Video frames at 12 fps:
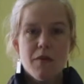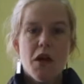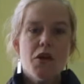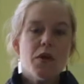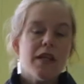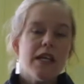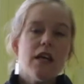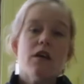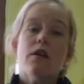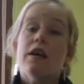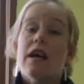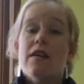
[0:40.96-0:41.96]
And you can
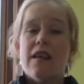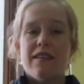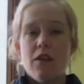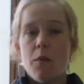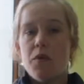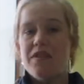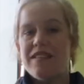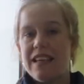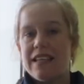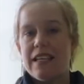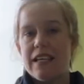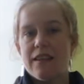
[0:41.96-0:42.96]
hear that's almost
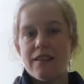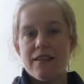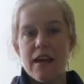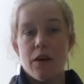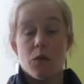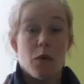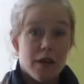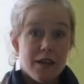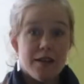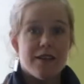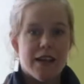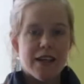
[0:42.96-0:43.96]
deadening the sound. Well, it
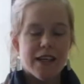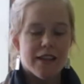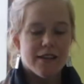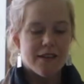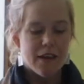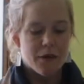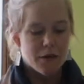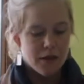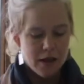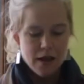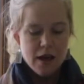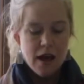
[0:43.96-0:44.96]
is deadening the sound.
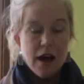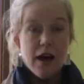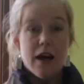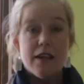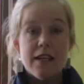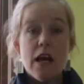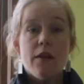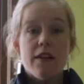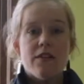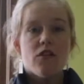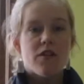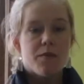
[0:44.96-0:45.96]
Now
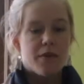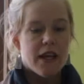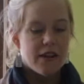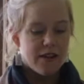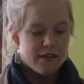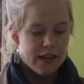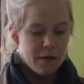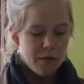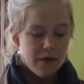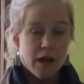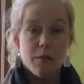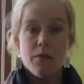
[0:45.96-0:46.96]
let's just play the same
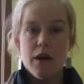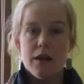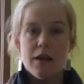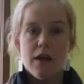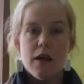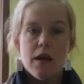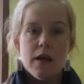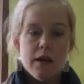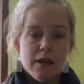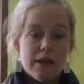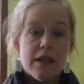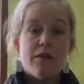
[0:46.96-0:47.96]
thing, but
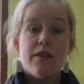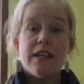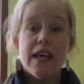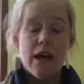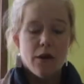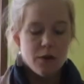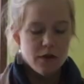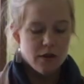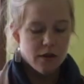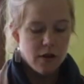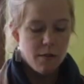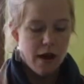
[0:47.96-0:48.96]
lifting out
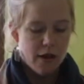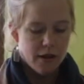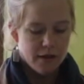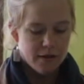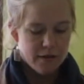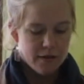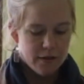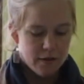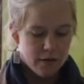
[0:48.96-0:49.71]
the mallets.